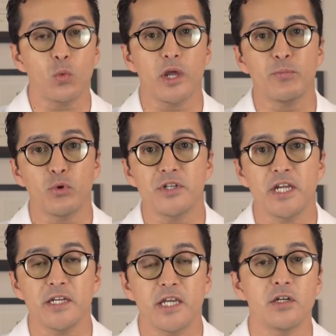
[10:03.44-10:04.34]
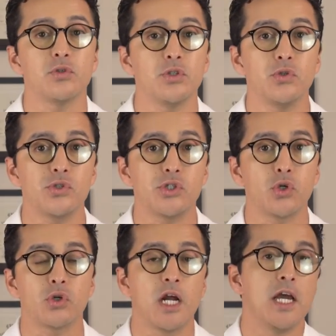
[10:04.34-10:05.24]
whey protein can reduce
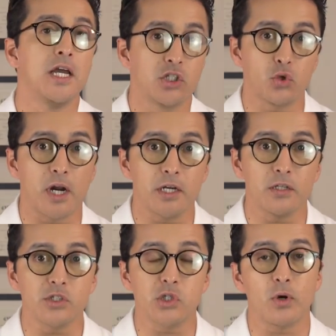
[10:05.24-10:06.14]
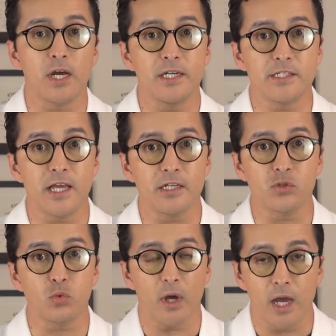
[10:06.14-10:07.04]
your triglycerides
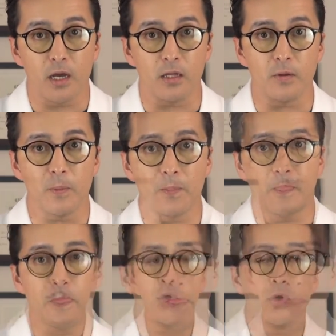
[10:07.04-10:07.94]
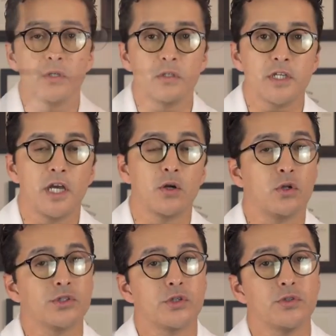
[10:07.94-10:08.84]
as well. Fish oil can
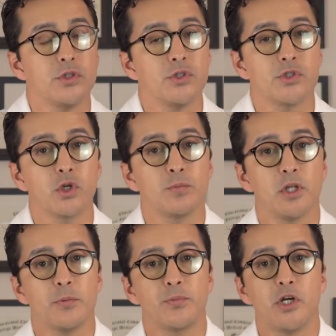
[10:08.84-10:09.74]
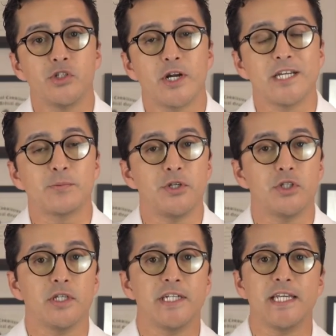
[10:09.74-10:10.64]
also reduce your blood pressure,
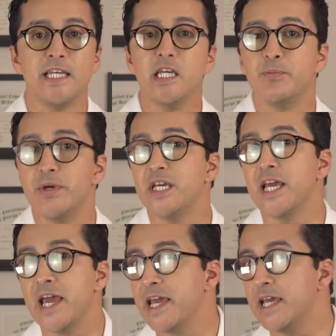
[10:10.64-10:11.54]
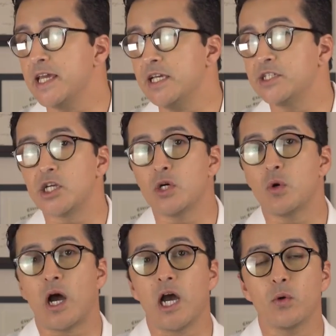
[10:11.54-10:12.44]
especially the EPA. So
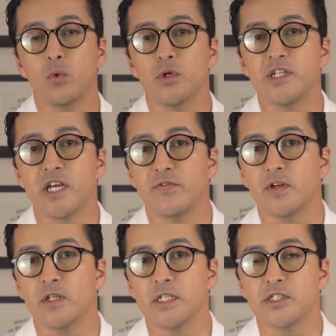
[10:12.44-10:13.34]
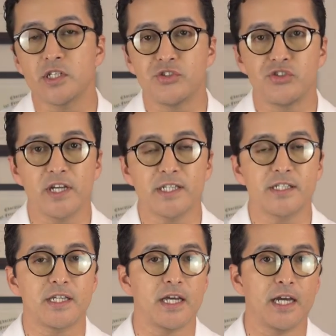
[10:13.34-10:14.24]
I would definitely
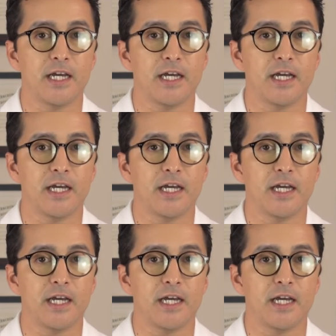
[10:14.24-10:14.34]
suggest